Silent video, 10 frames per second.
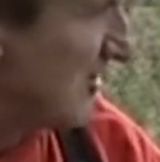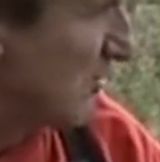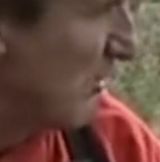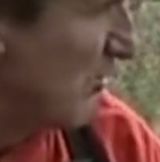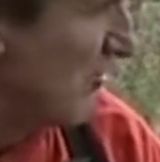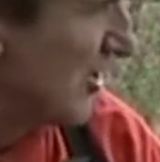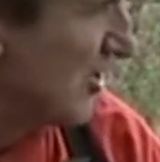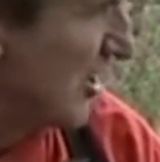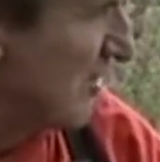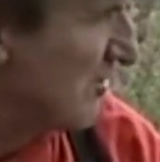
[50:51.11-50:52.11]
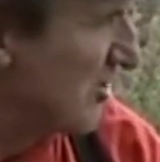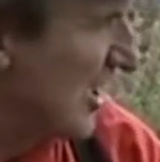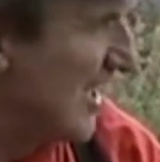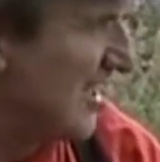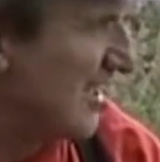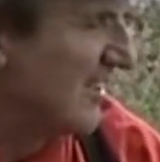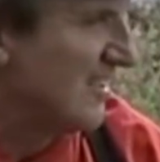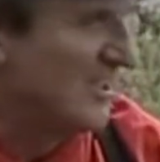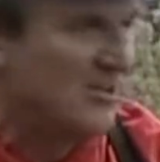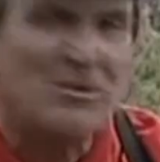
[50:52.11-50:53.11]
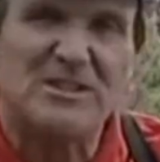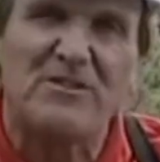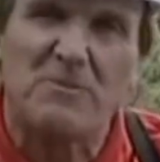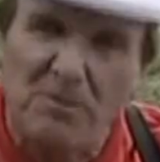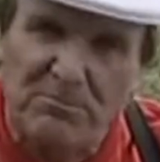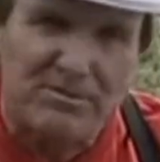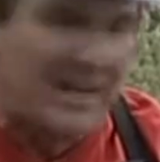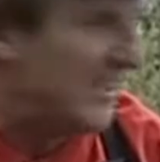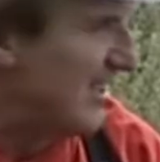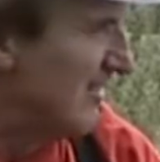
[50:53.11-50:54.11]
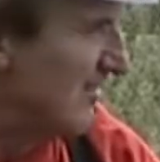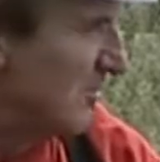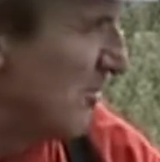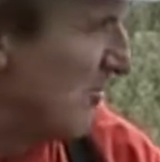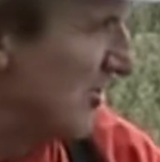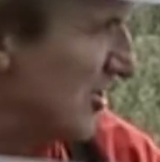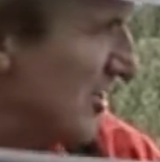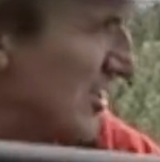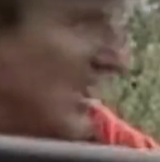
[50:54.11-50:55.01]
small fish don't take. Whereas if you put bread in, small fish can